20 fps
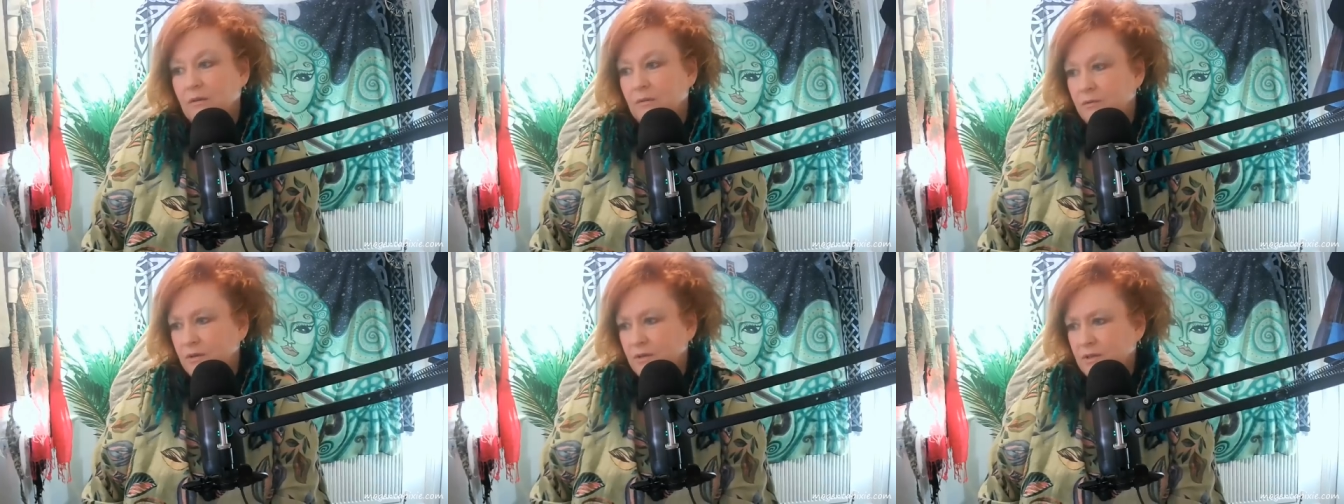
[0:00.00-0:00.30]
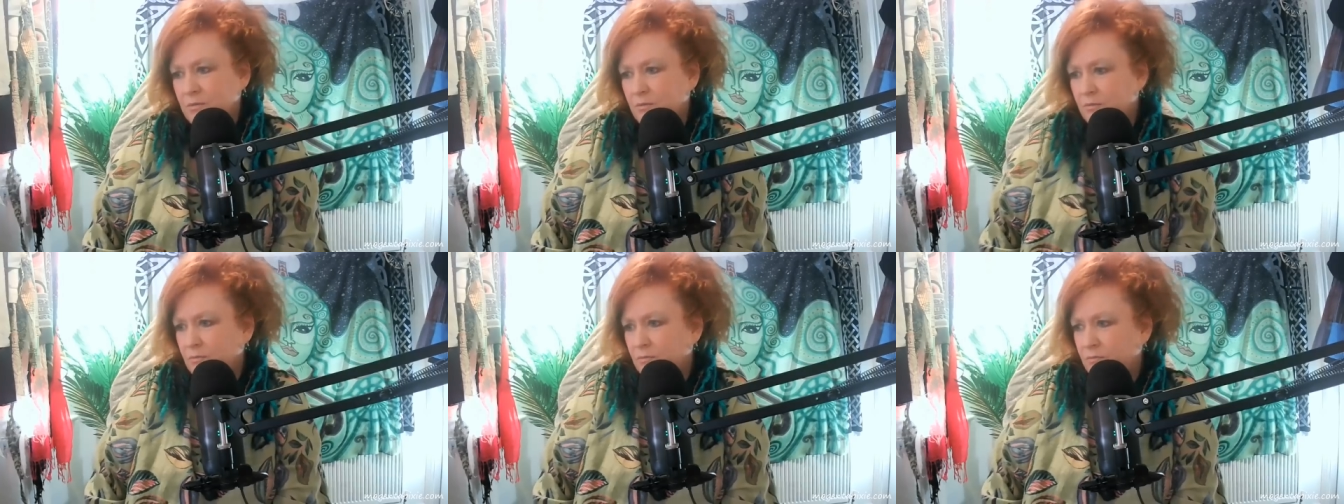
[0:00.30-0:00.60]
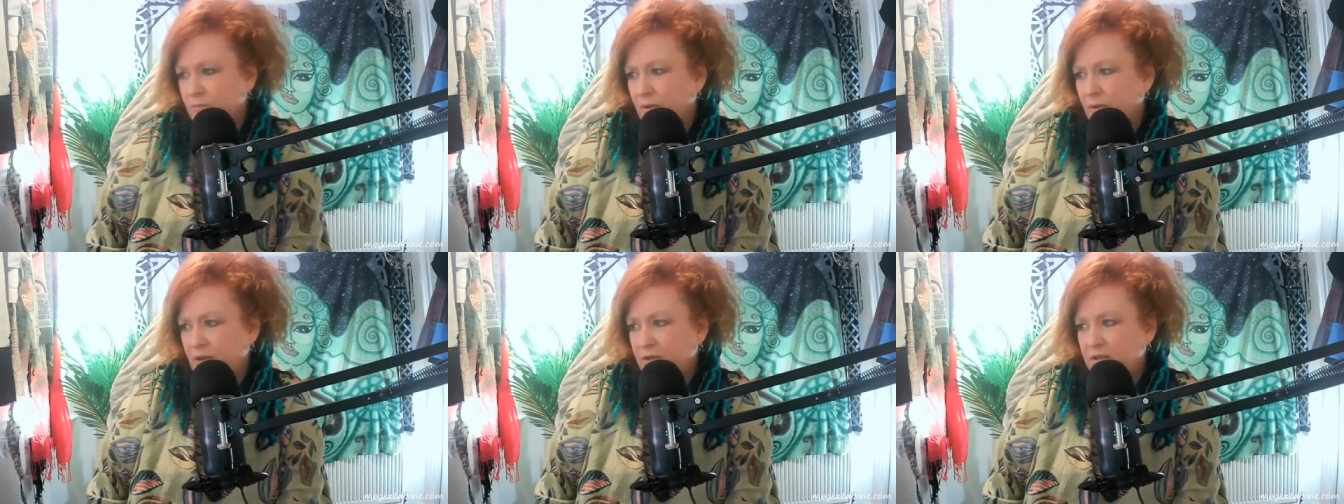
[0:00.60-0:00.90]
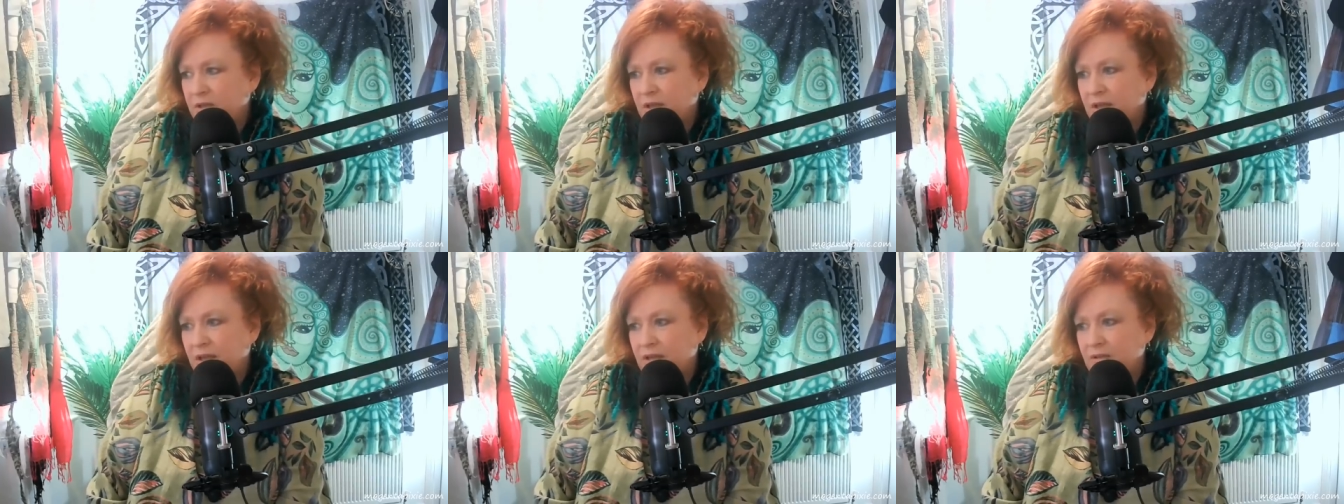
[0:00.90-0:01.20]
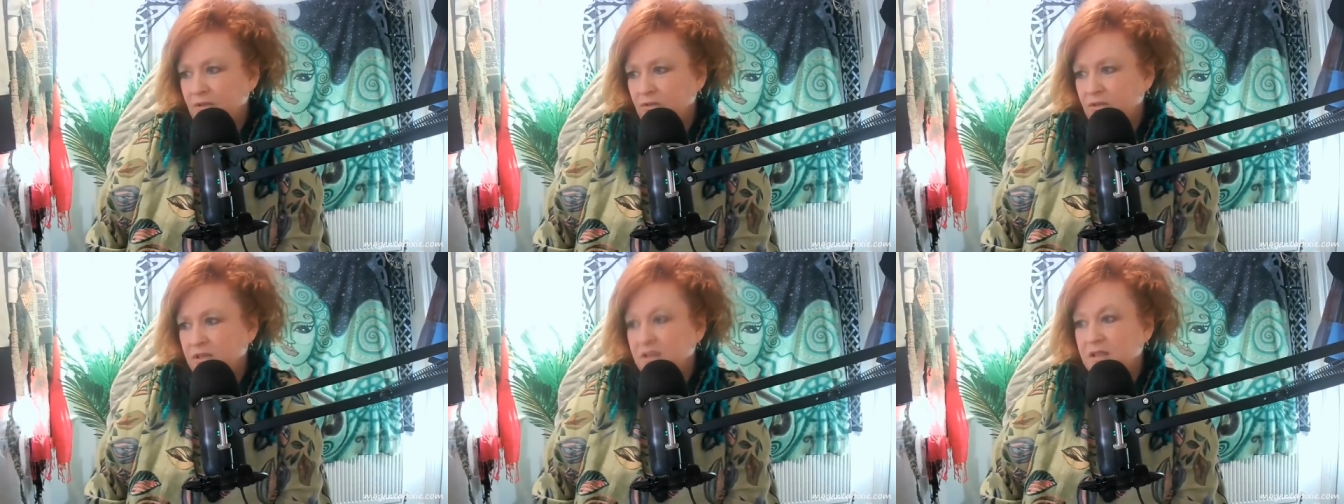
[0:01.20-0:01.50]
this person here
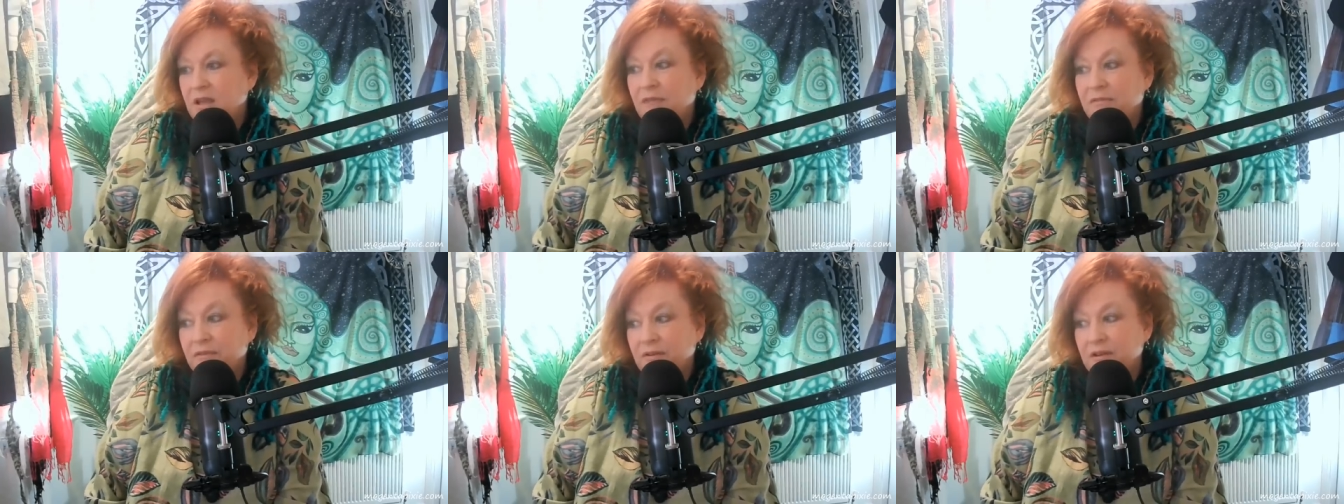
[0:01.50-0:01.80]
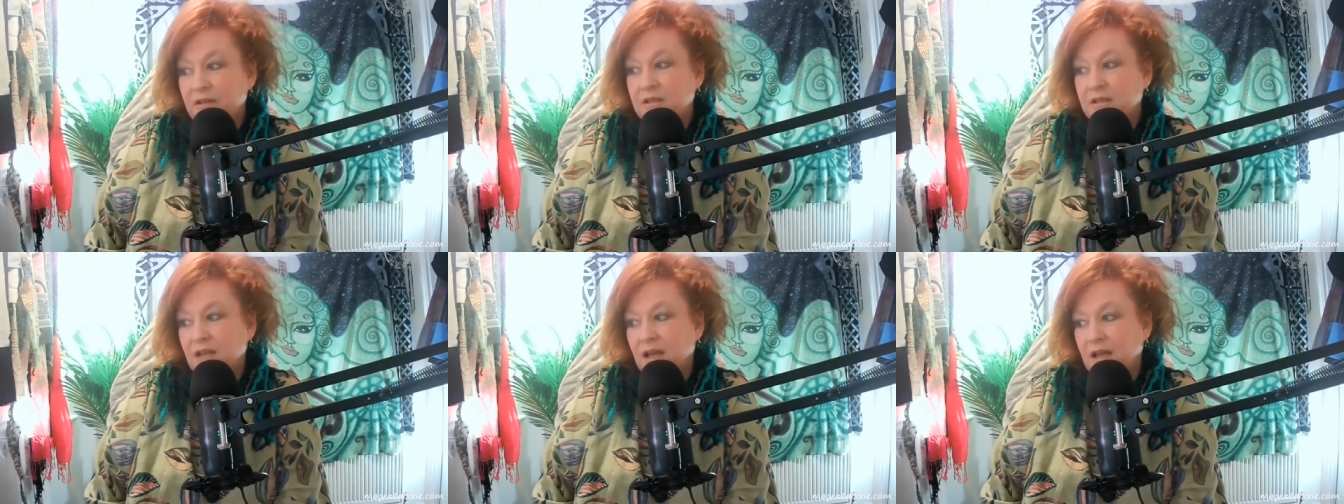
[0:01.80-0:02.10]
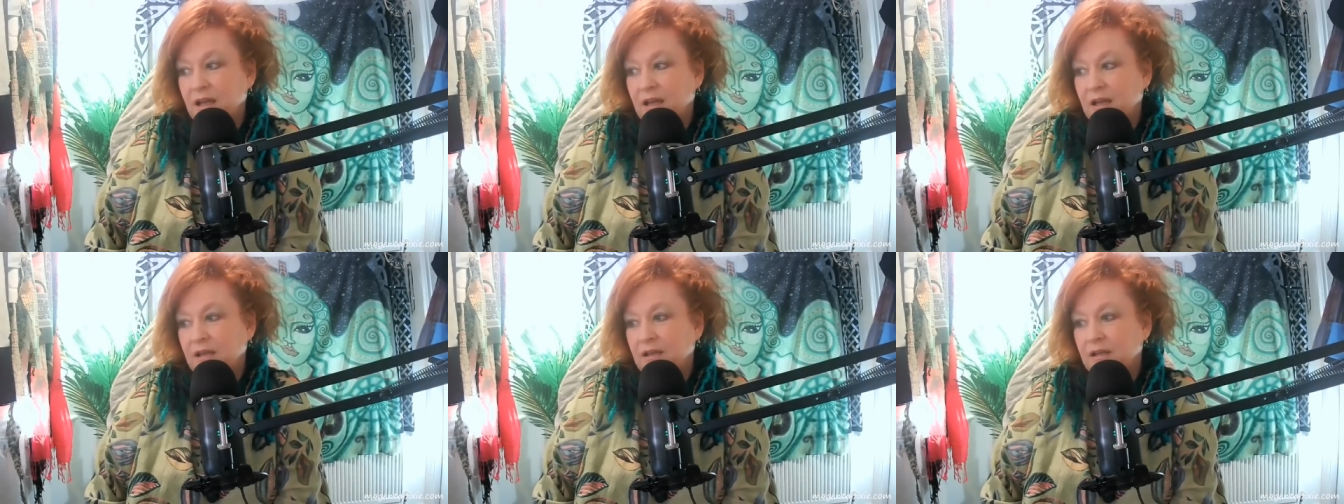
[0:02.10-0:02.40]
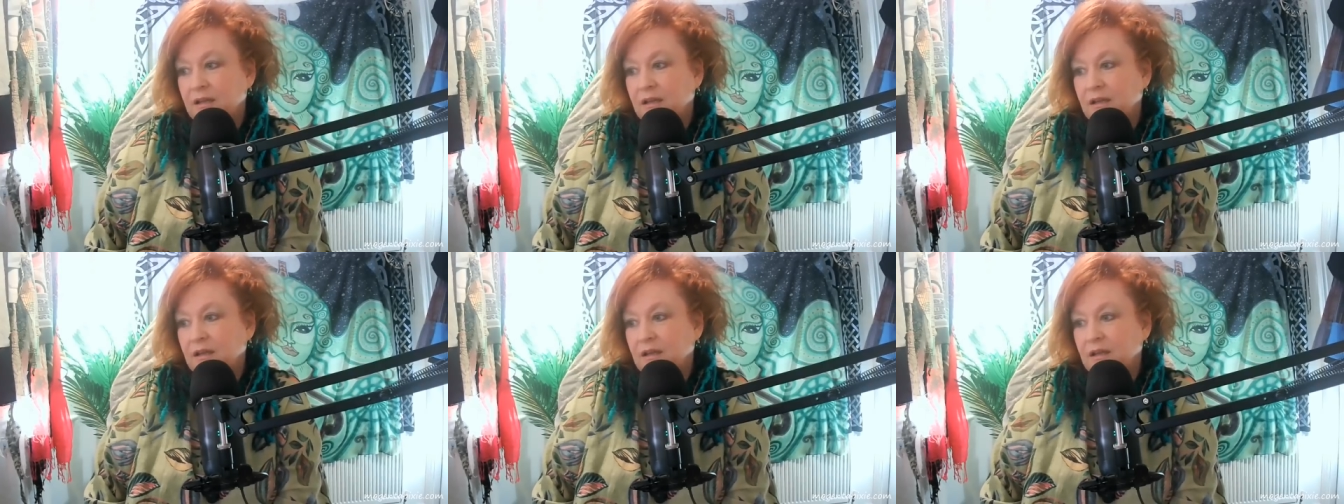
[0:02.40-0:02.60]
is on 7 a day.